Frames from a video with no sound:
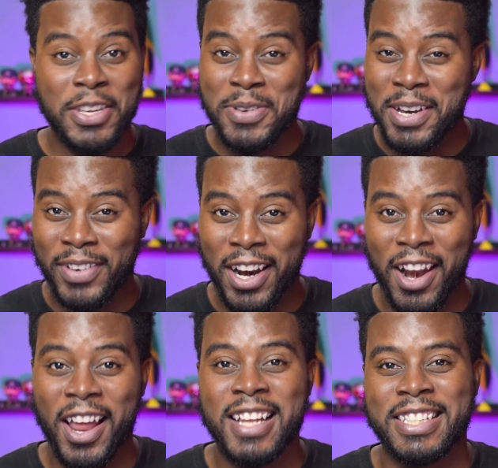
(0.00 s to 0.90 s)
You have a
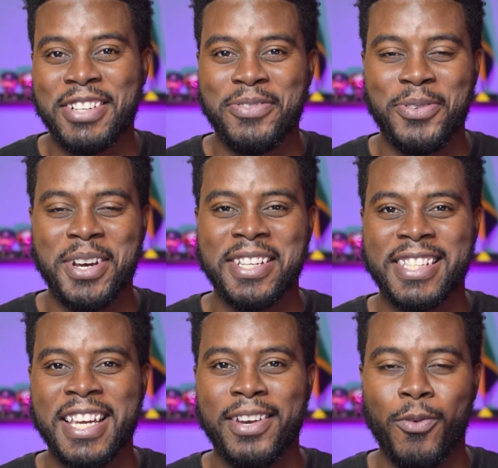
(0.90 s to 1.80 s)
lot of ways
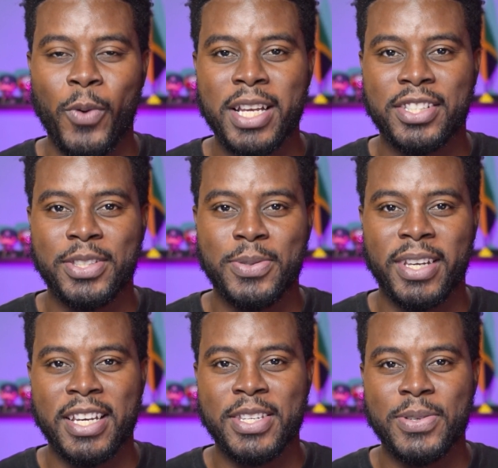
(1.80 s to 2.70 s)
in which you
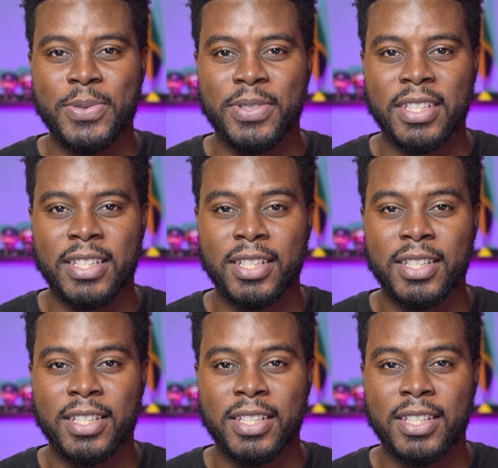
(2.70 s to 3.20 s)
can use it.